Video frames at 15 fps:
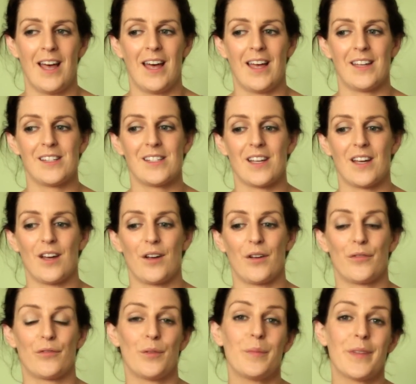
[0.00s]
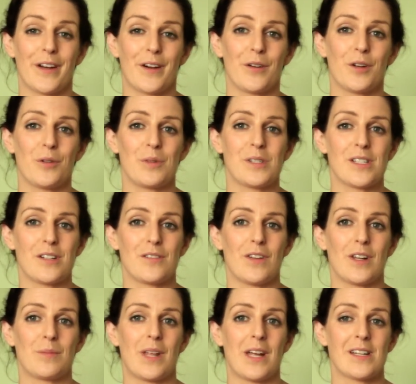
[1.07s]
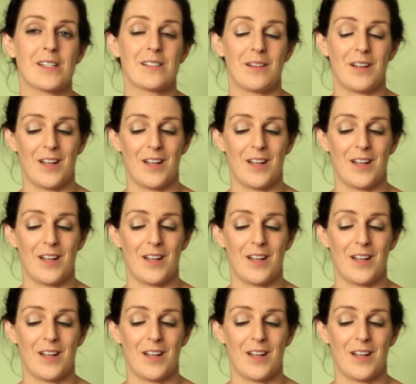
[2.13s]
And from there, you know, once I developed that,